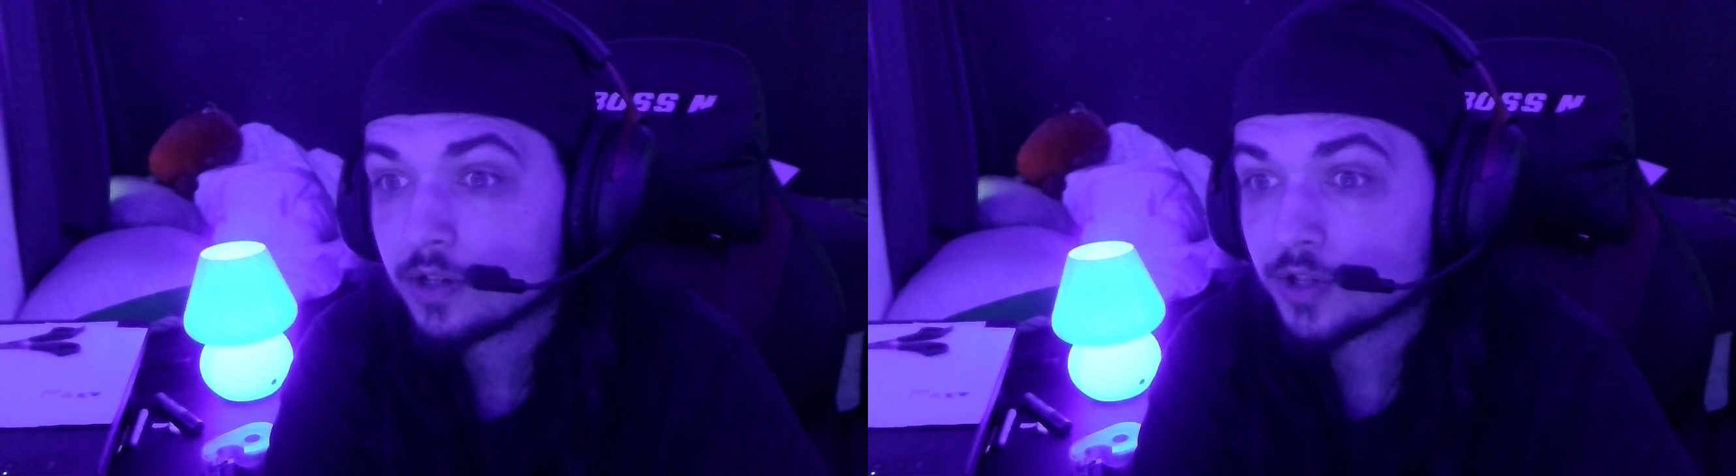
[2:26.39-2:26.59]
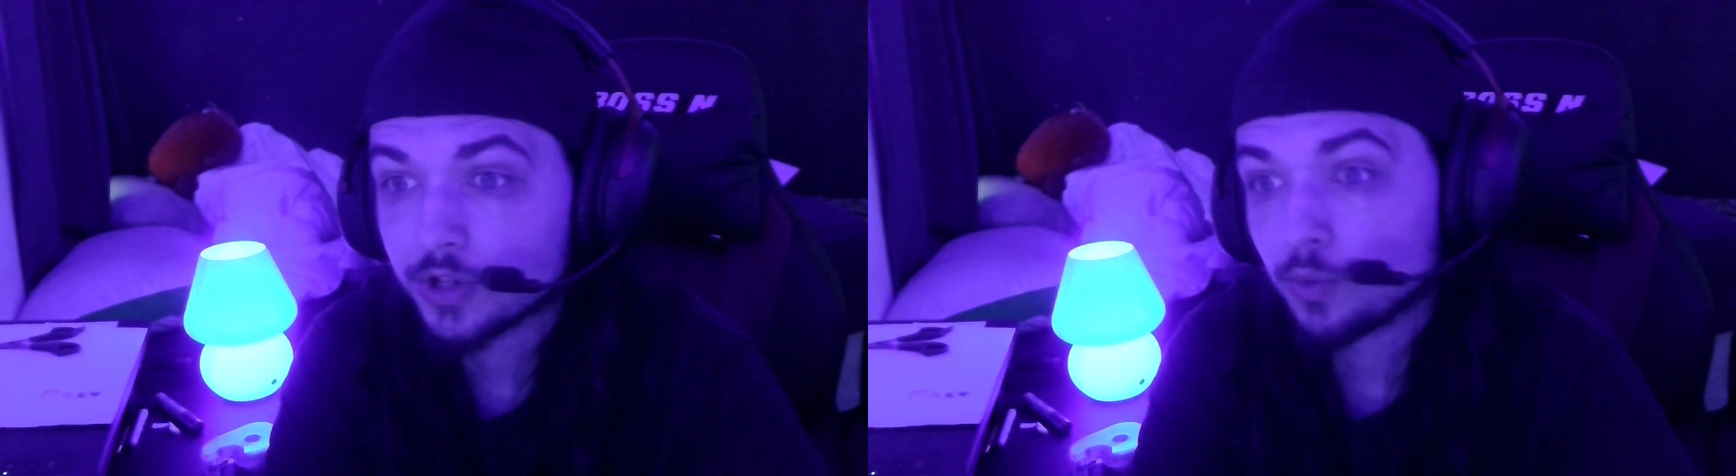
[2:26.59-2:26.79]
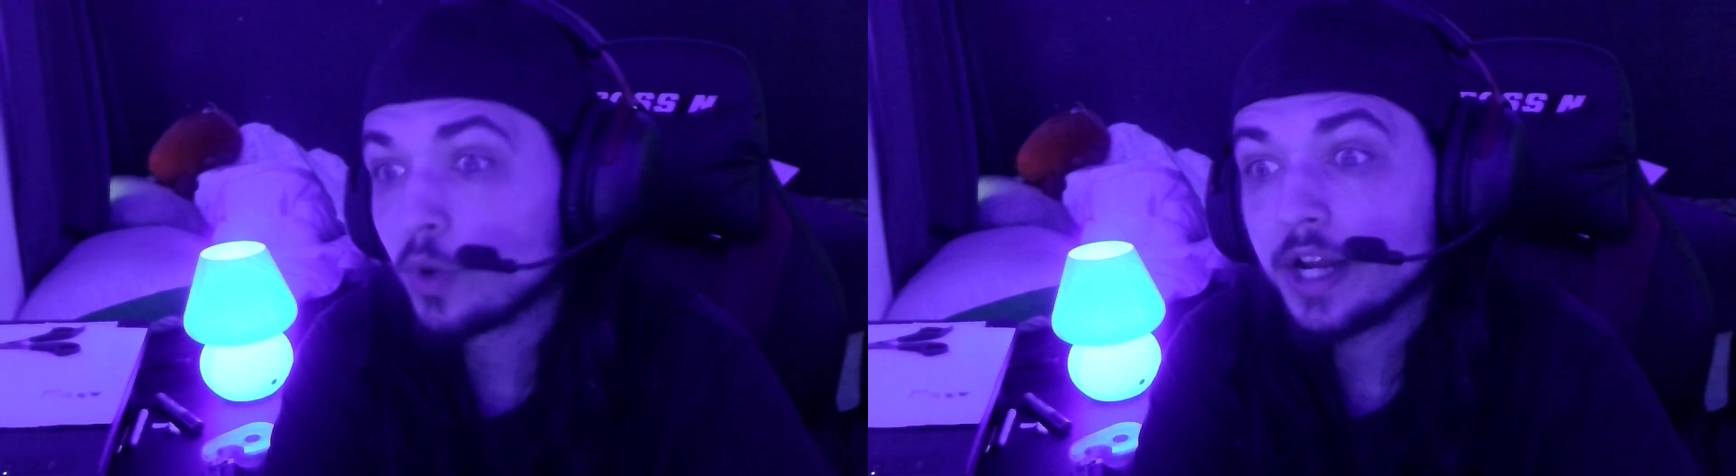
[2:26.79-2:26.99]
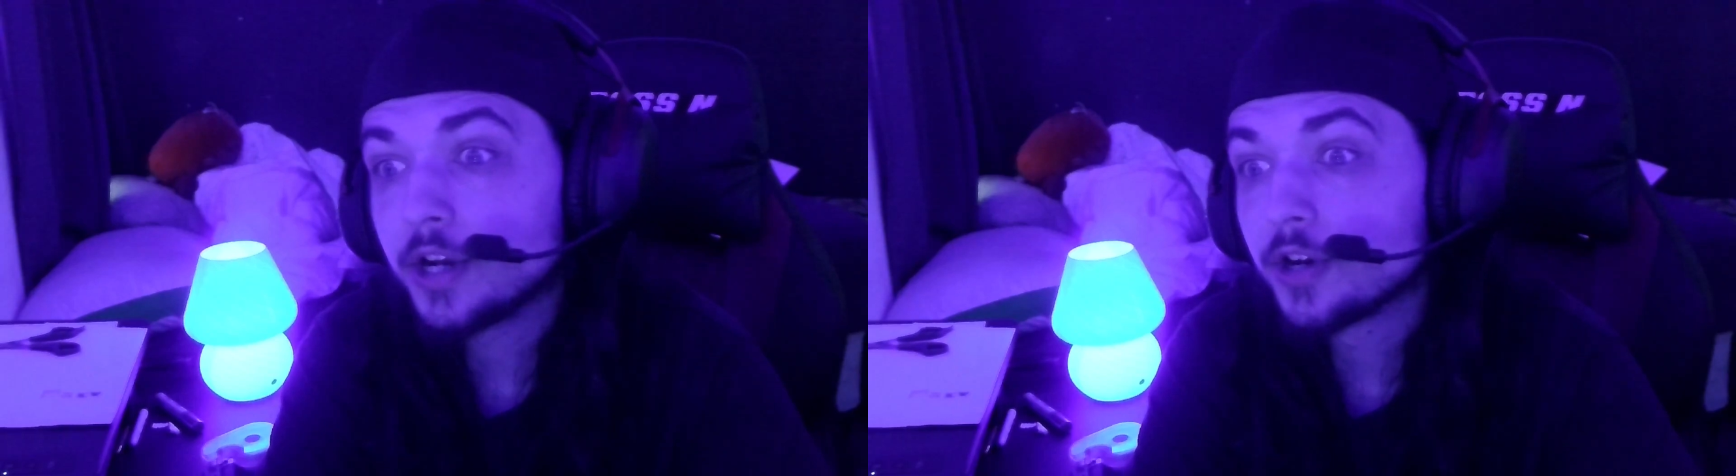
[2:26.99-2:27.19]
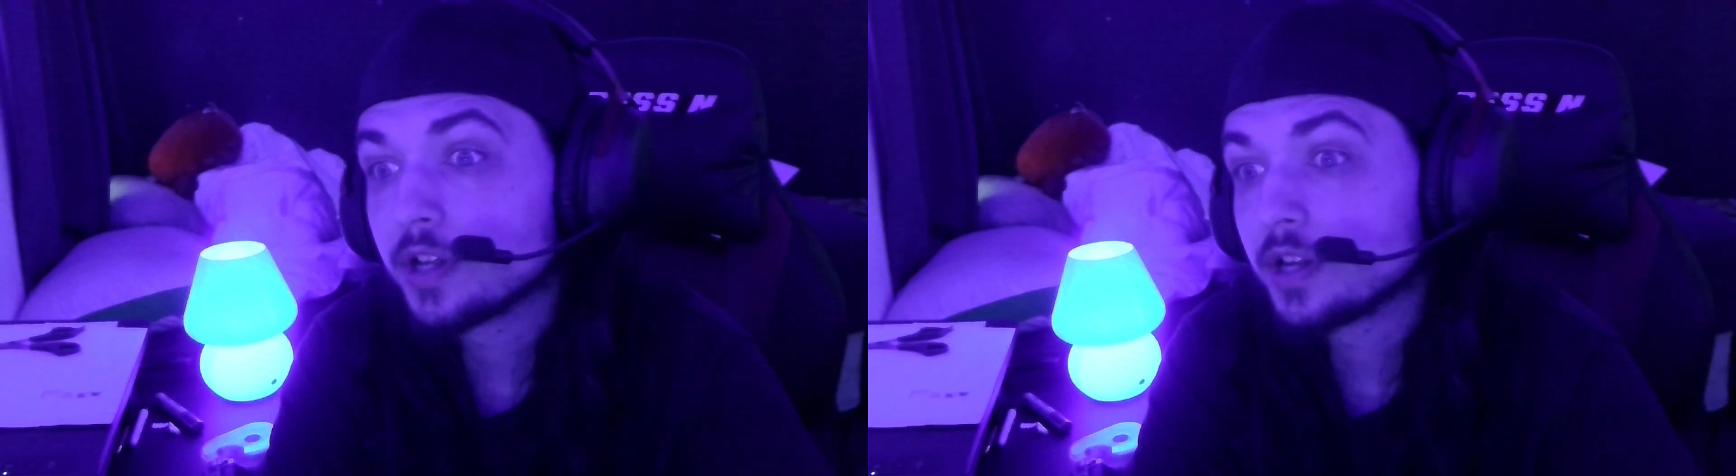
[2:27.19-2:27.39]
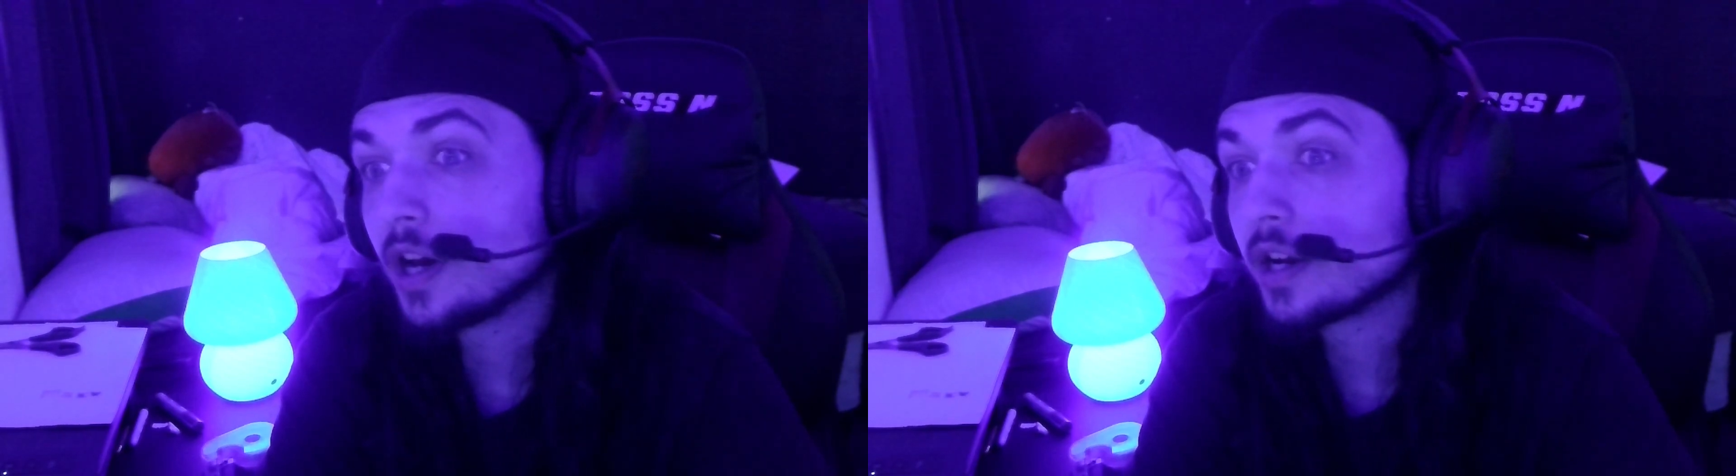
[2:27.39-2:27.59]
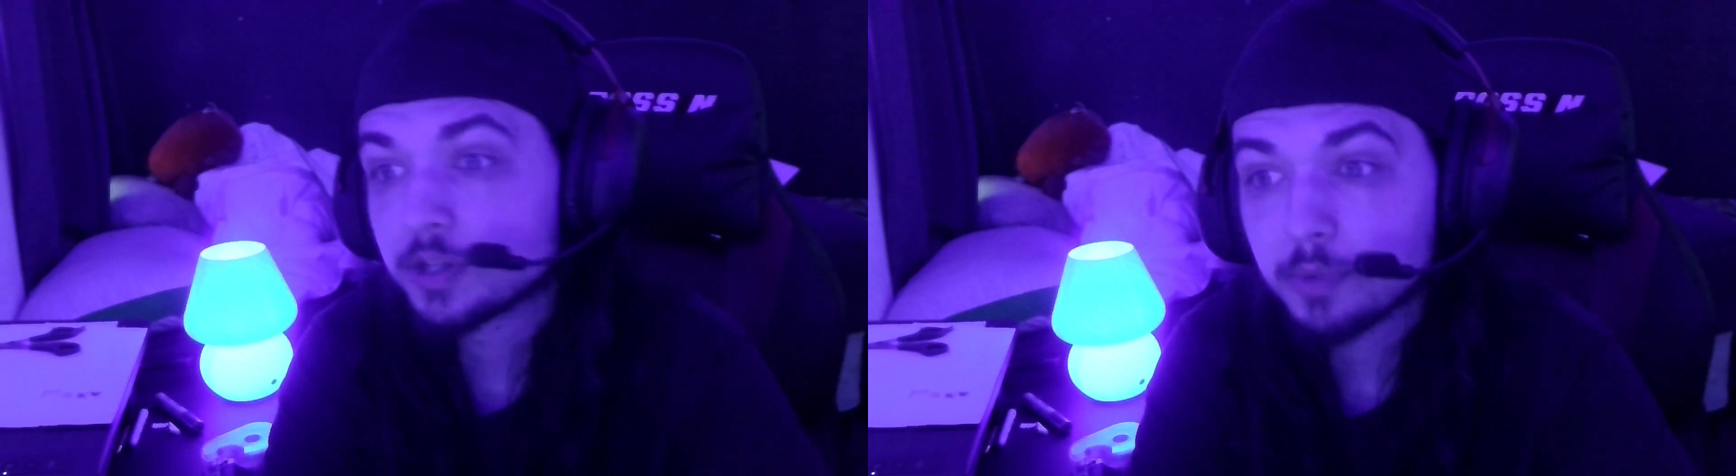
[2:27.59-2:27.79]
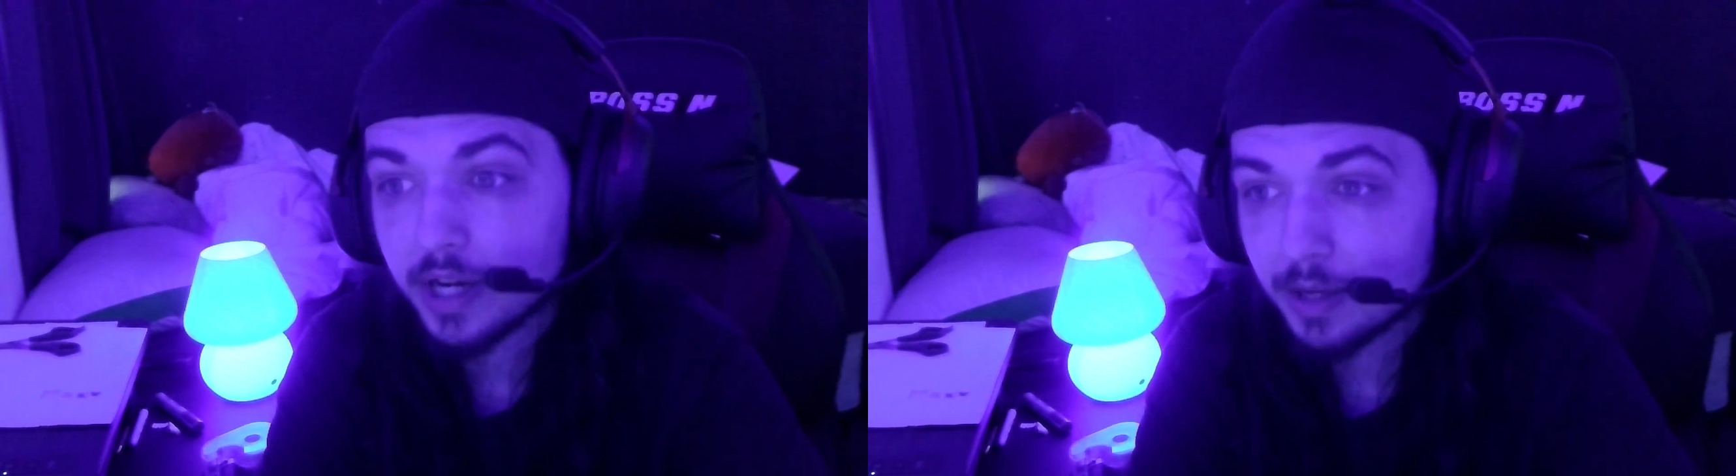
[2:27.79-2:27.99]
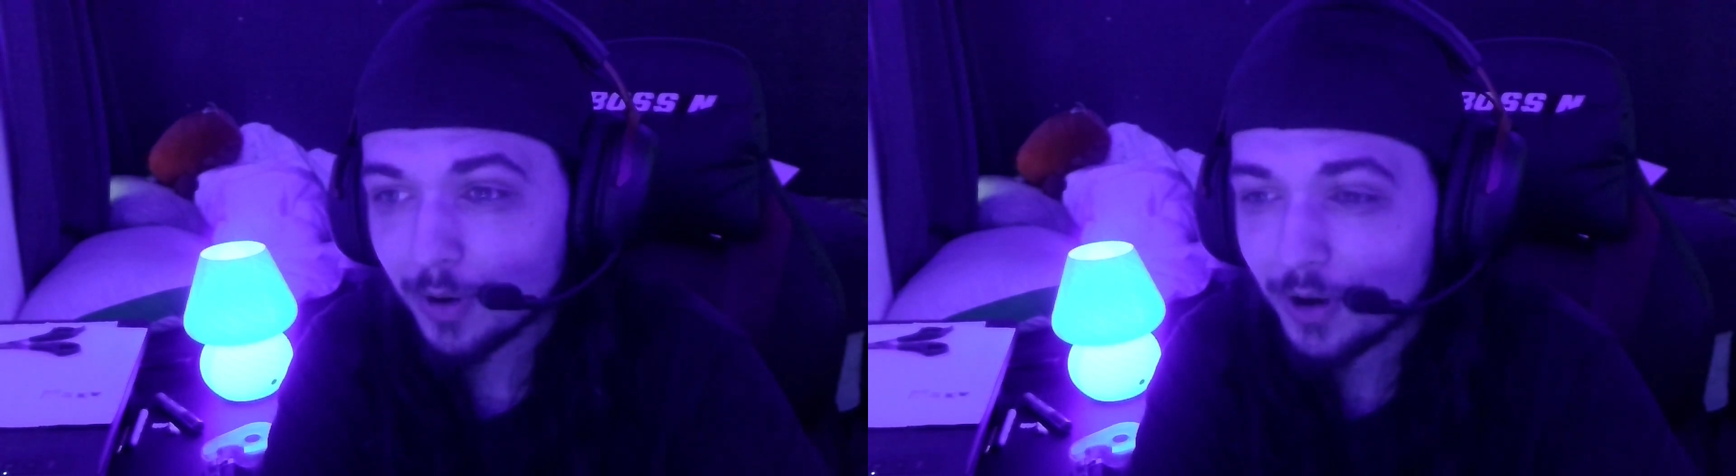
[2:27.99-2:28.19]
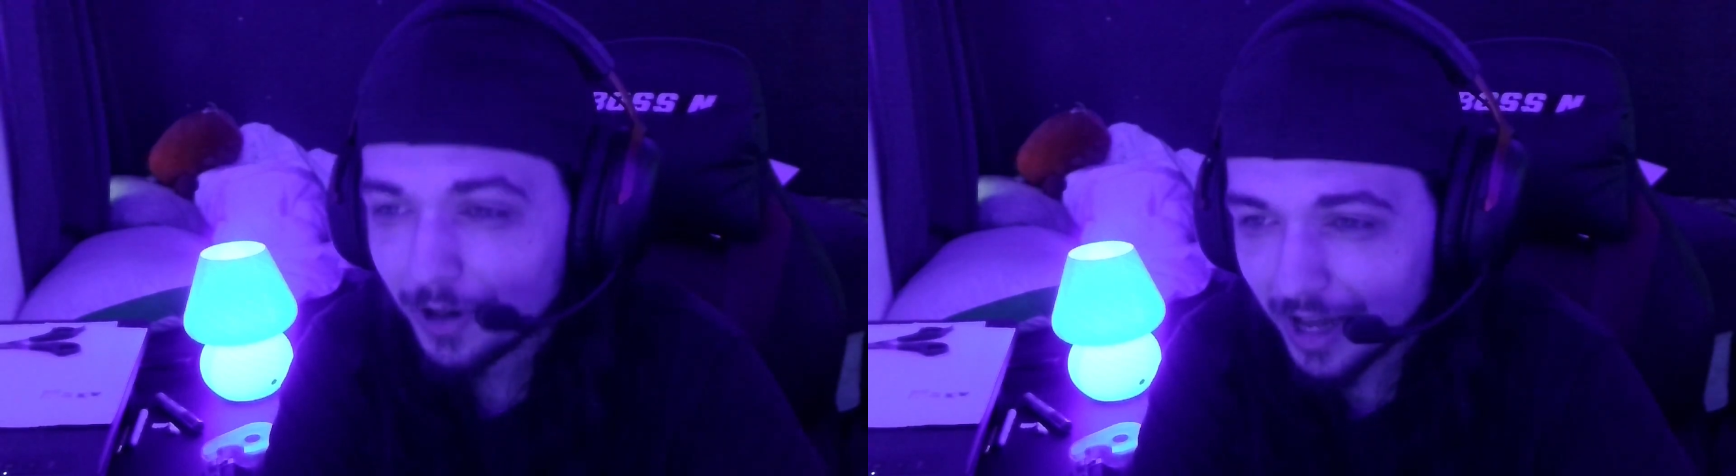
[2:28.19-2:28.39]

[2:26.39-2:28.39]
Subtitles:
just weird and unexplainable